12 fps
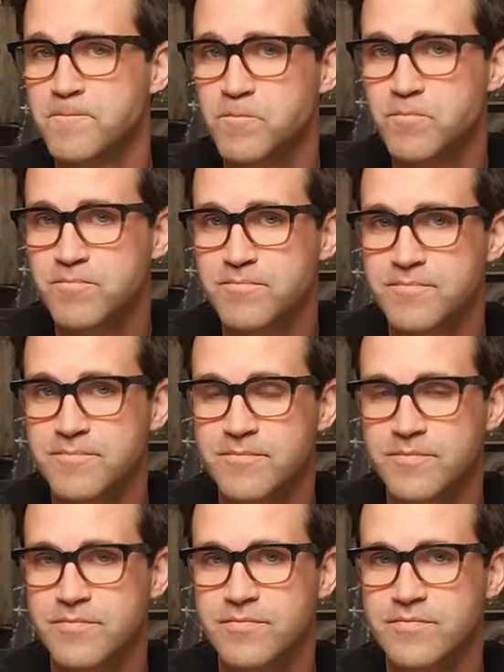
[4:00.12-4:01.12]

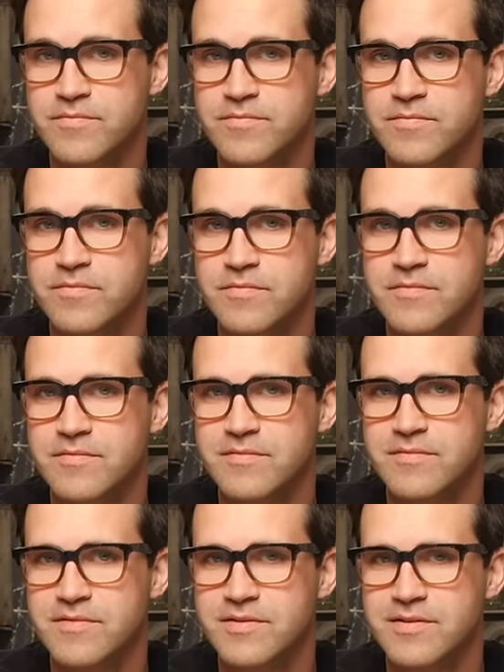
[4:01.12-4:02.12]

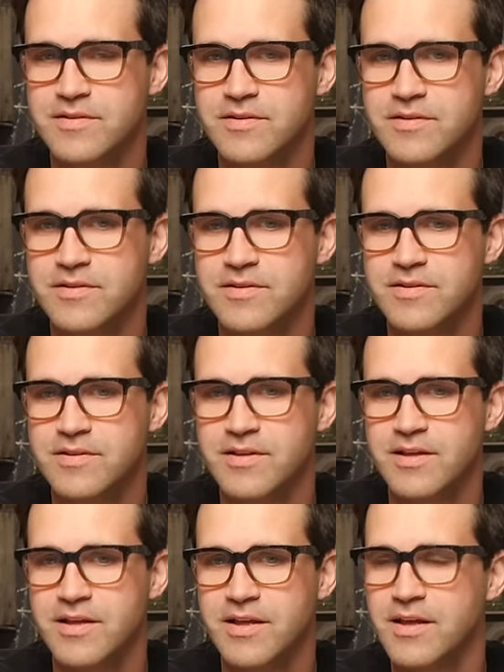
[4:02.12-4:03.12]

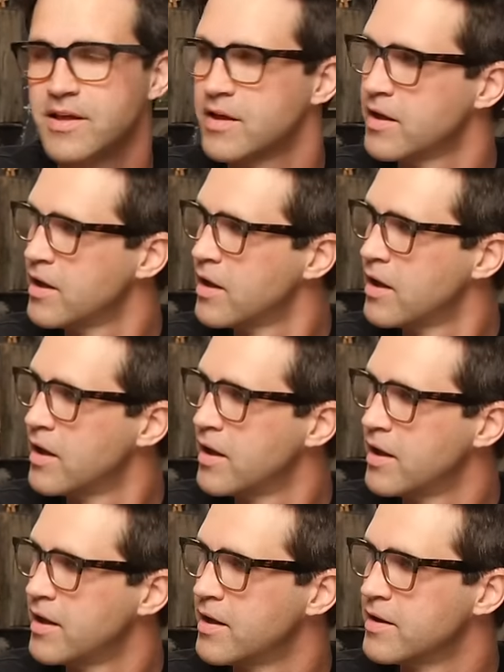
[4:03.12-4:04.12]

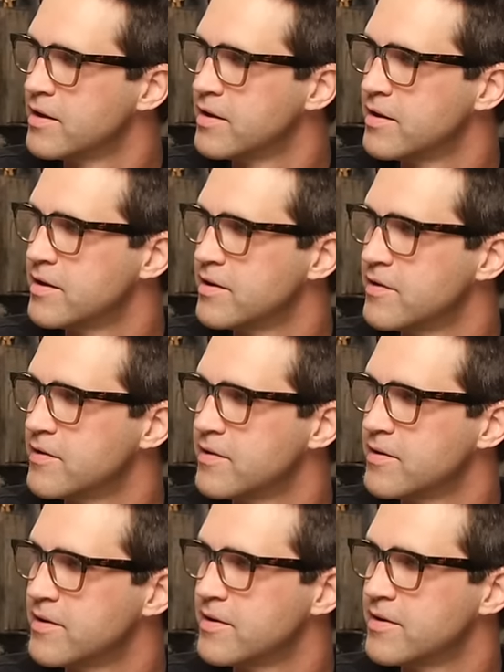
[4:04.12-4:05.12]

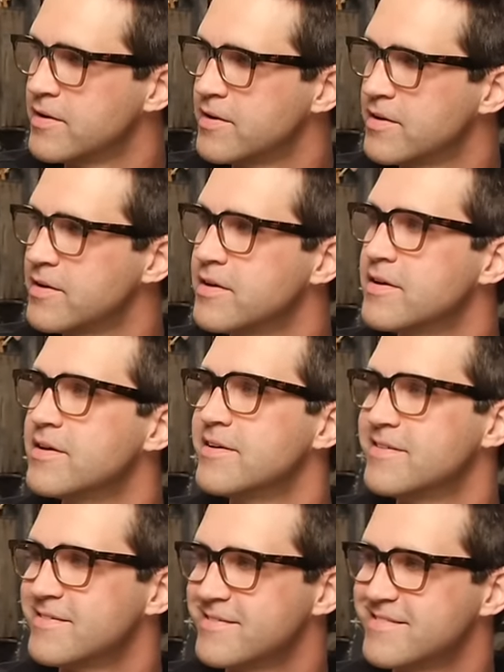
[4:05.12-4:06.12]

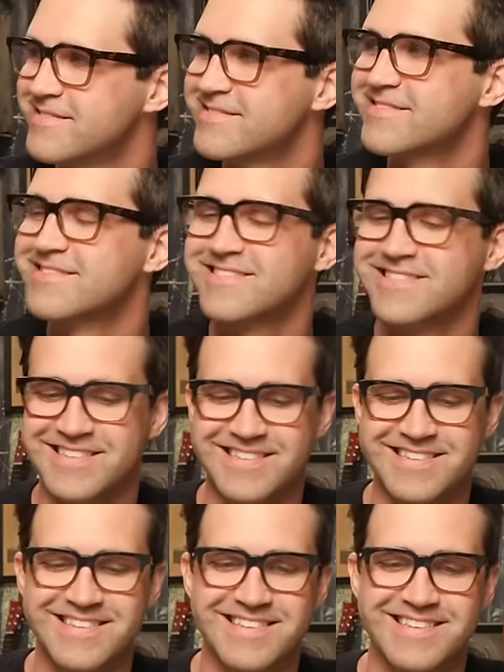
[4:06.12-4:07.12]

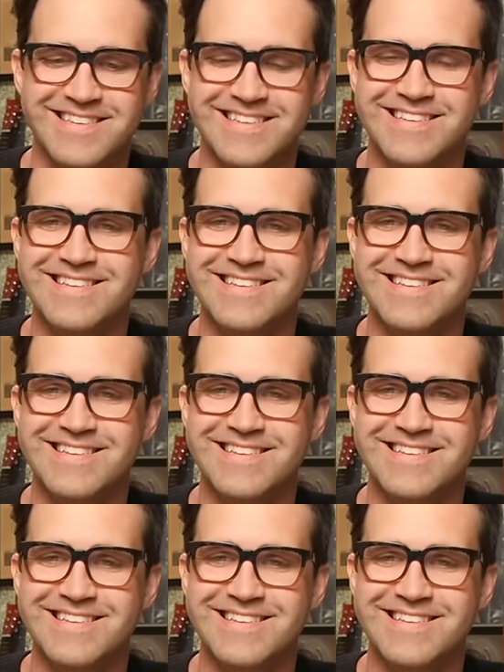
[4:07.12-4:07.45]
No words are spoken by the person on screen.